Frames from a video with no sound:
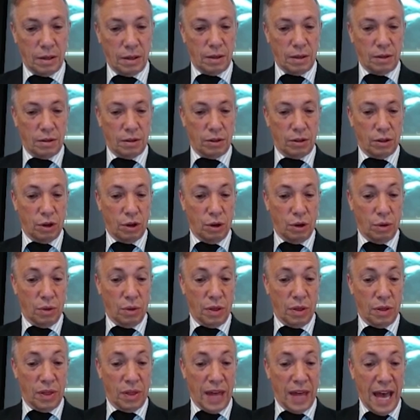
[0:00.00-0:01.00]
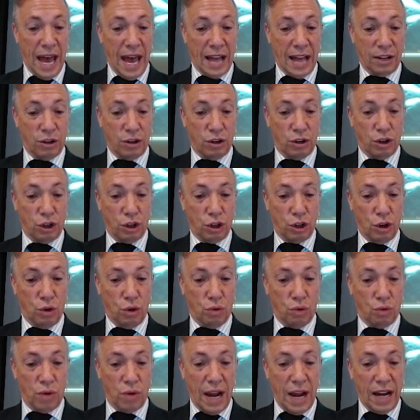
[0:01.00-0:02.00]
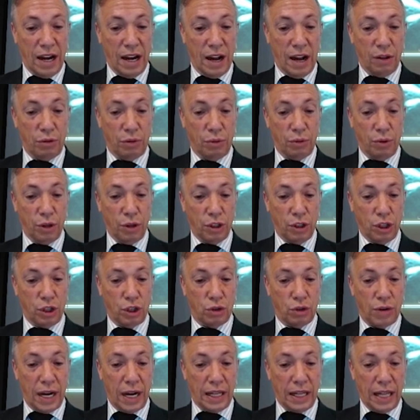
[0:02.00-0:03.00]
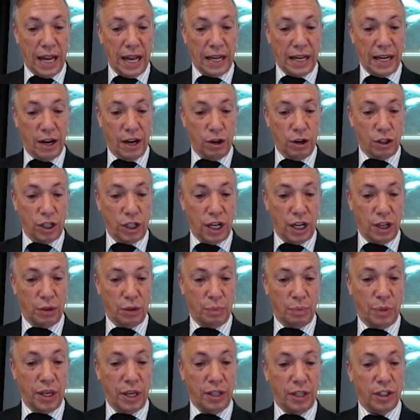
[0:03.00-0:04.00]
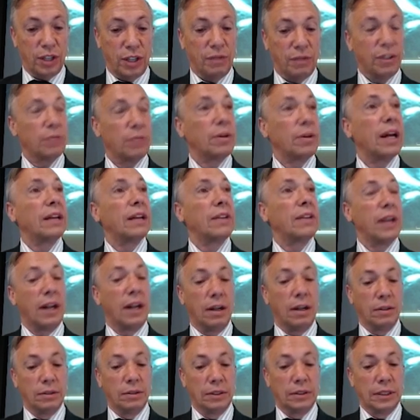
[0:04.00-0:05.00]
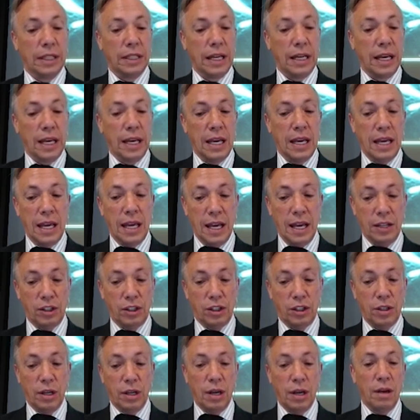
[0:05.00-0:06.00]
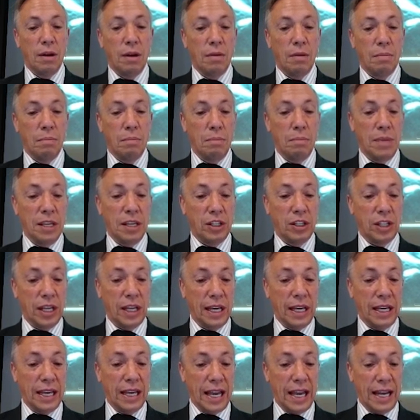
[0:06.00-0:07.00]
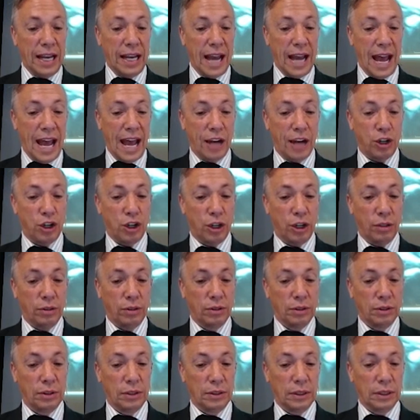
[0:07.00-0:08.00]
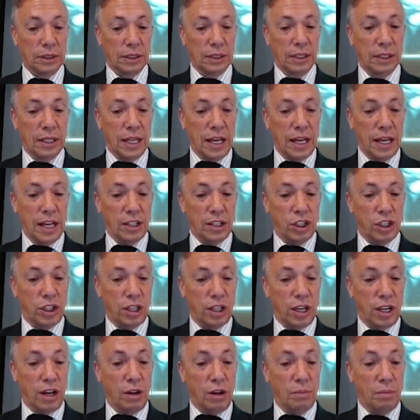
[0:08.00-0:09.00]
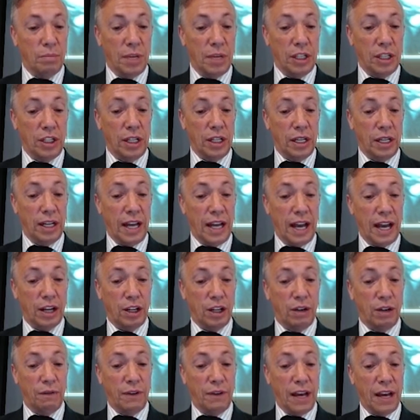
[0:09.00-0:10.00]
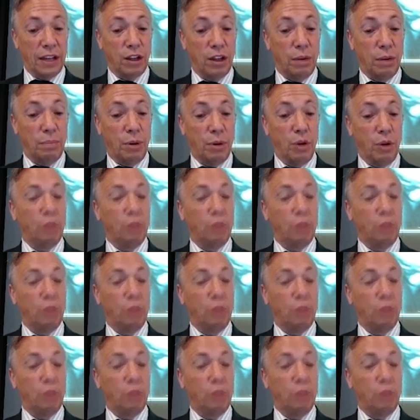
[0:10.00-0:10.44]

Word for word: So that should go right on through as a straight line. Here's the other piece of it right there. It's missing in action. It's still missing in action. In fact, they're both